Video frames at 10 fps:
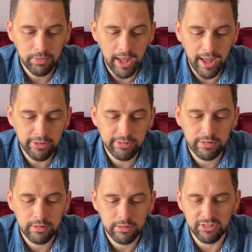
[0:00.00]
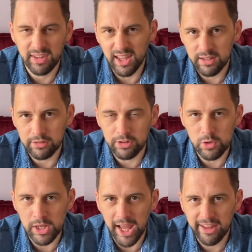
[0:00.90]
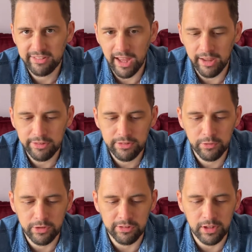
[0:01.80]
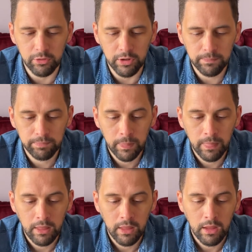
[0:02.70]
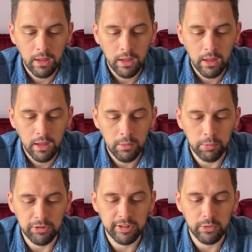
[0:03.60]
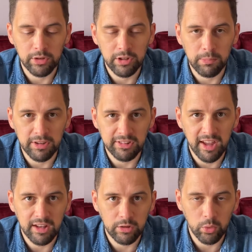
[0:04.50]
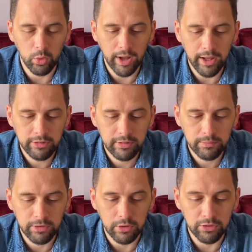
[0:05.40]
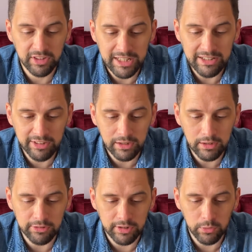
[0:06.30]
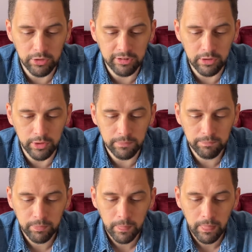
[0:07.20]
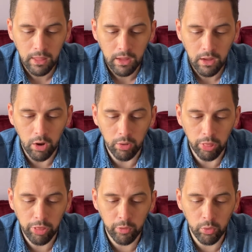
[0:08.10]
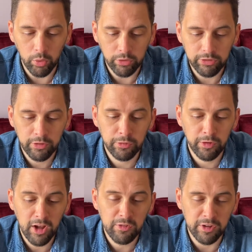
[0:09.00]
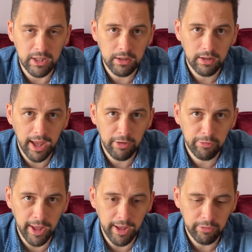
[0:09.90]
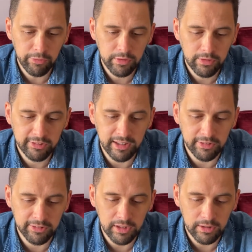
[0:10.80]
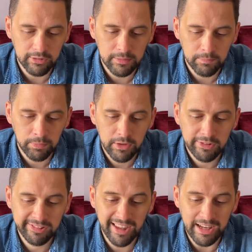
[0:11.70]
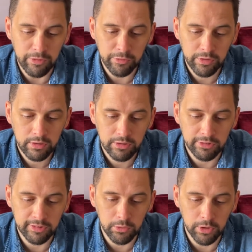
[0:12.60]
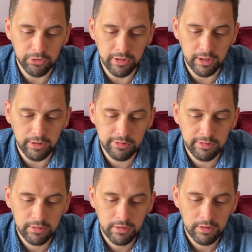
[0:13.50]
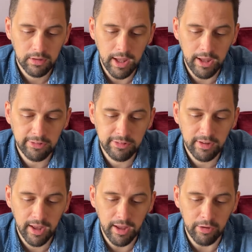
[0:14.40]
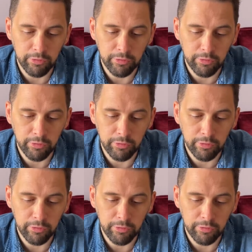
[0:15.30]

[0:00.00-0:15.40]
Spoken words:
SZ, it's usually SS for 0, but zeros can be Z or S, so sneezing is 00, on Thor's fluffy, FF 66, safe 06, SF.